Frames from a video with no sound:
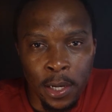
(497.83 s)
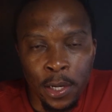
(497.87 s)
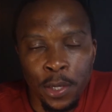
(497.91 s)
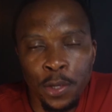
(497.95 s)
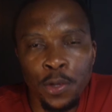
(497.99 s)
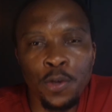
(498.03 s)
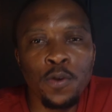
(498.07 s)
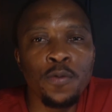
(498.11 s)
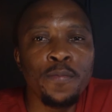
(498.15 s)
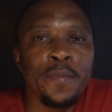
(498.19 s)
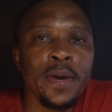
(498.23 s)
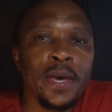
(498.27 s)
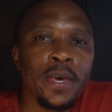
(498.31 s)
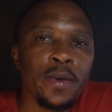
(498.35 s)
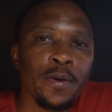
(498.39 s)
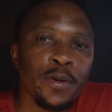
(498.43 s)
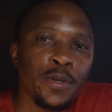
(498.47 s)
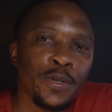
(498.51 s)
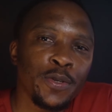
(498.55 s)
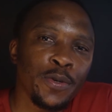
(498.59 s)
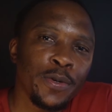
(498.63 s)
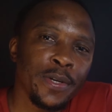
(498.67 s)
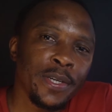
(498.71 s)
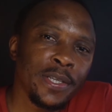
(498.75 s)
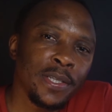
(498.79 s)
You make your
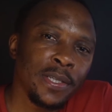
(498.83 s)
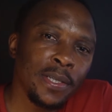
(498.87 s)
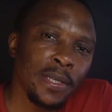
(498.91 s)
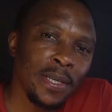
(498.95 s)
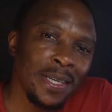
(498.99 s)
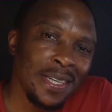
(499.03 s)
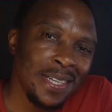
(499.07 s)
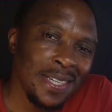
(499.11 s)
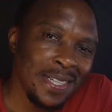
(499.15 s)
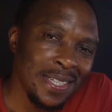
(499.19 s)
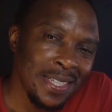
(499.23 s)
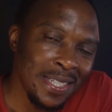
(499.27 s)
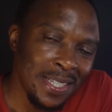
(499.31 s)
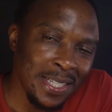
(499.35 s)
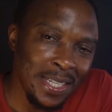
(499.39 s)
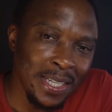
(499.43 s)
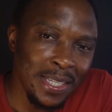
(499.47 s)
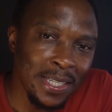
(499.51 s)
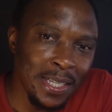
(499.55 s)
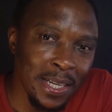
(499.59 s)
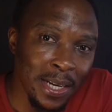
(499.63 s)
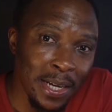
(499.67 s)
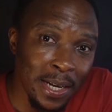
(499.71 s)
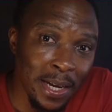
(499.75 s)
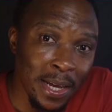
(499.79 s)
choice,
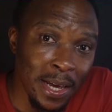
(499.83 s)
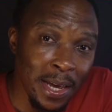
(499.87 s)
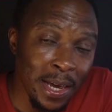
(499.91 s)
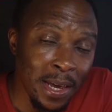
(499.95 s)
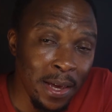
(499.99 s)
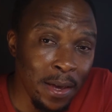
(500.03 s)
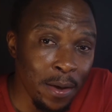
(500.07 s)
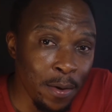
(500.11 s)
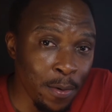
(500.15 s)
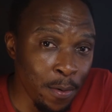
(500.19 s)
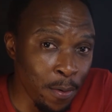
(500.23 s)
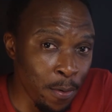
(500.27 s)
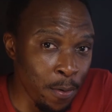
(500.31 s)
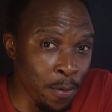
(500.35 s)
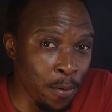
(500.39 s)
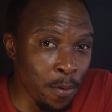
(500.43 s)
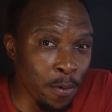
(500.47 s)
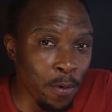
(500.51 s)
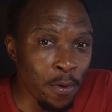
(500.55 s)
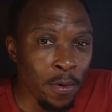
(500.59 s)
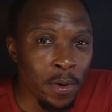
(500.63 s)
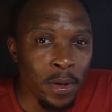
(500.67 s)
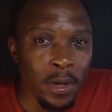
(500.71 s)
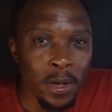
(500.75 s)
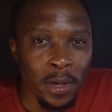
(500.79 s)
CCNA
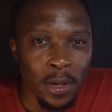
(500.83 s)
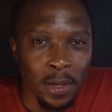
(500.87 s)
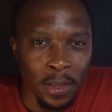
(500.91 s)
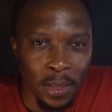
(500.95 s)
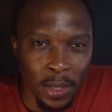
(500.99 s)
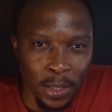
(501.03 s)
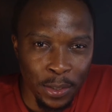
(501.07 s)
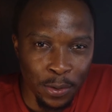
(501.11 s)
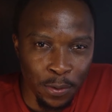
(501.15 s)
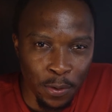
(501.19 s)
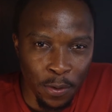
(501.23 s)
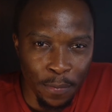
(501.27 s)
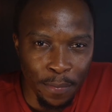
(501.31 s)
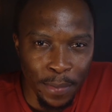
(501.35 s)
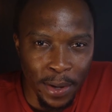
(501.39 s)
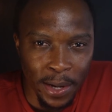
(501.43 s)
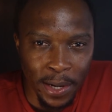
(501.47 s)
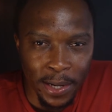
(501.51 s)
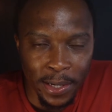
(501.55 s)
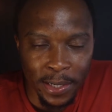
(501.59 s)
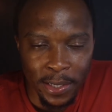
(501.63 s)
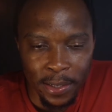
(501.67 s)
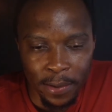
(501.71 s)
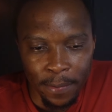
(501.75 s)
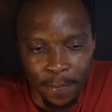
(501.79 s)
or the stock
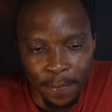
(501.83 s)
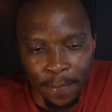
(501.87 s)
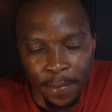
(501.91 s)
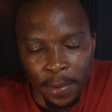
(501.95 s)
market.